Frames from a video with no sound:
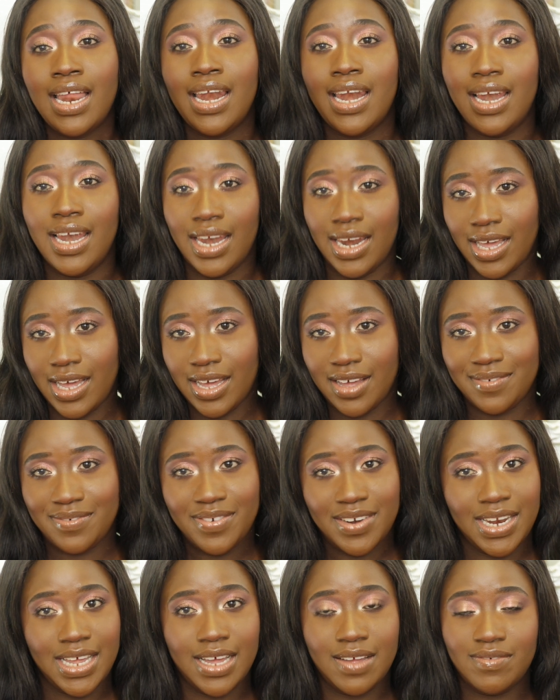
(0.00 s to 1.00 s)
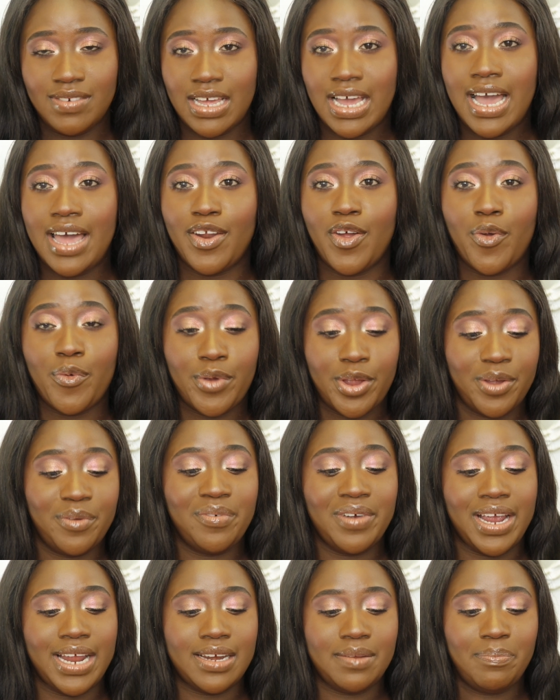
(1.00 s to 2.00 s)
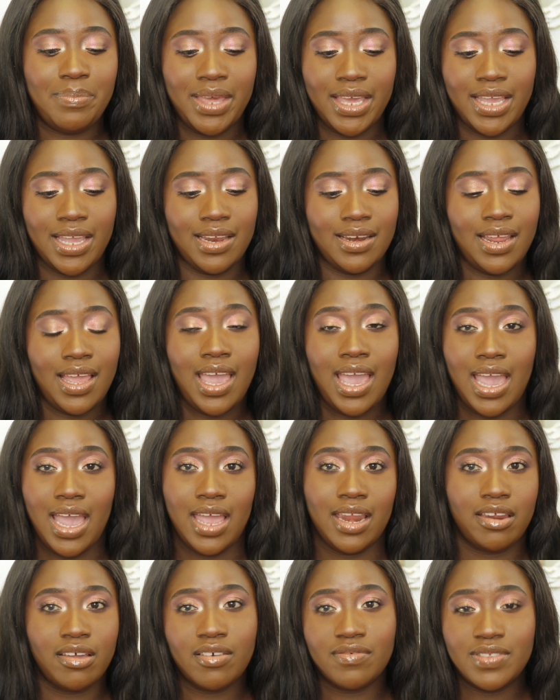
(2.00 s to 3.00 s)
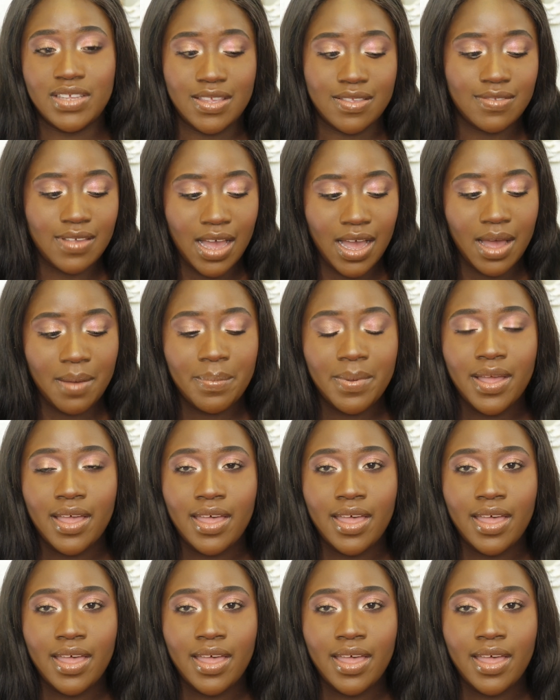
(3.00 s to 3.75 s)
love. I don't regret picking any of these up.